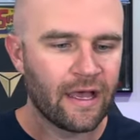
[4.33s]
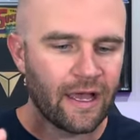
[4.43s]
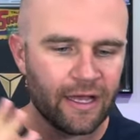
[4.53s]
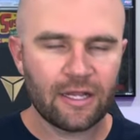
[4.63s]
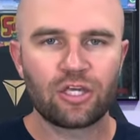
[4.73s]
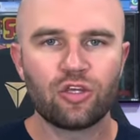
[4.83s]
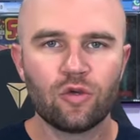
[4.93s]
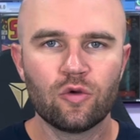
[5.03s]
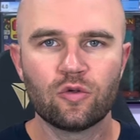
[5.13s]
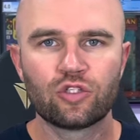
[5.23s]
I got a
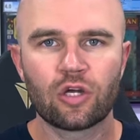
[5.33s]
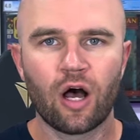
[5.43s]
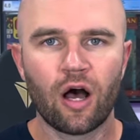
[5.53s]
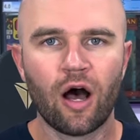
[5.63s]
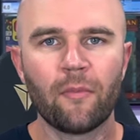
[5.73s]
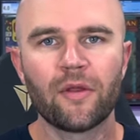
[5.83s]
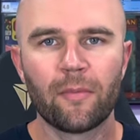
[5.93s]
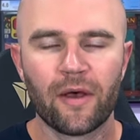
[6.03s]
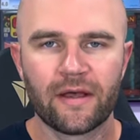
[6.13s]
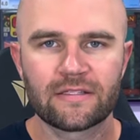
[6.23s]
huge
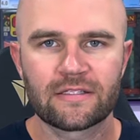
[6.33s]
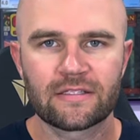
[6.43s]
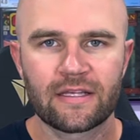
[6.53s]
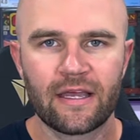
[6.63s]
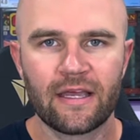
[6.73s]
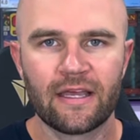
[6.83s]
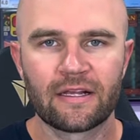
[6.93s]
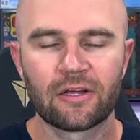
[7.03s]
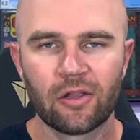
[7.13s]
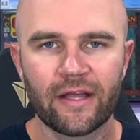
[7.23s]
omnibus
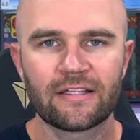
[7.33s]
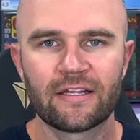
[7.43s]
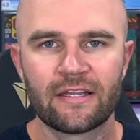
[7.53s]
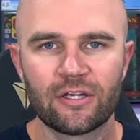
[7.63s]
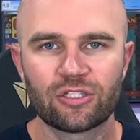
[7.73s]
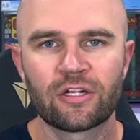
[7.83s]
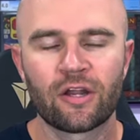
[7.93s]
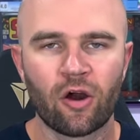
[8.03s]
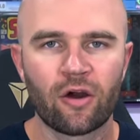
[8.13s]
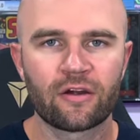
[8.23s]
and collected edition
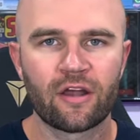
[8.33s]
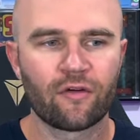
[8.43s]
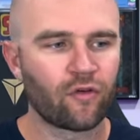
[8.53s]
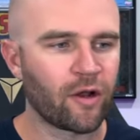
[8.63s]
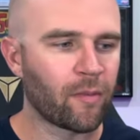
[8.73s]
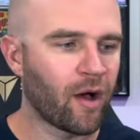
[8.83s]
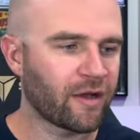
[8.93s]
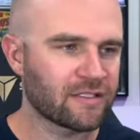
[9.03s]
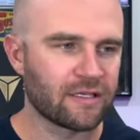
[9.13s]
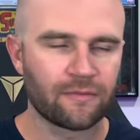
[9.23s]
and hardcover
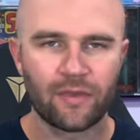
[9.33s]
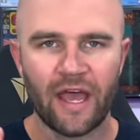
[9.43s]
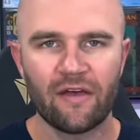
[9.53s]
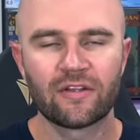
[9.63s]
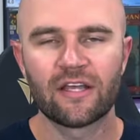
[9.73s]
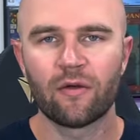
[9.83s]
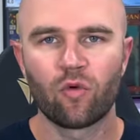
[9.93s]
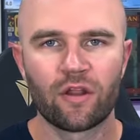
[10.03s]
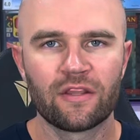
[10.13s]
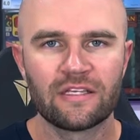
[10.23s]
unboxing. I haven't done
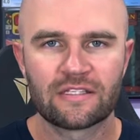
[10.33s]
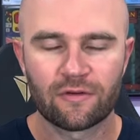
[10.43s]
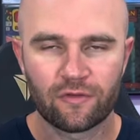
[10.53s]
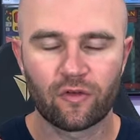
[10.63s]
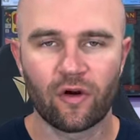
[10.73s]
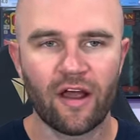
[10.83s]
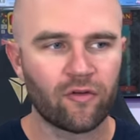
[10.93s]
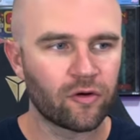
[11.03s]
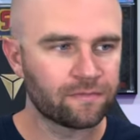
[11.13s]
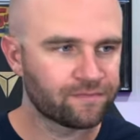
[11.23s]
one of these in
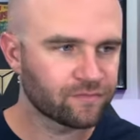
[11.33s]
forever.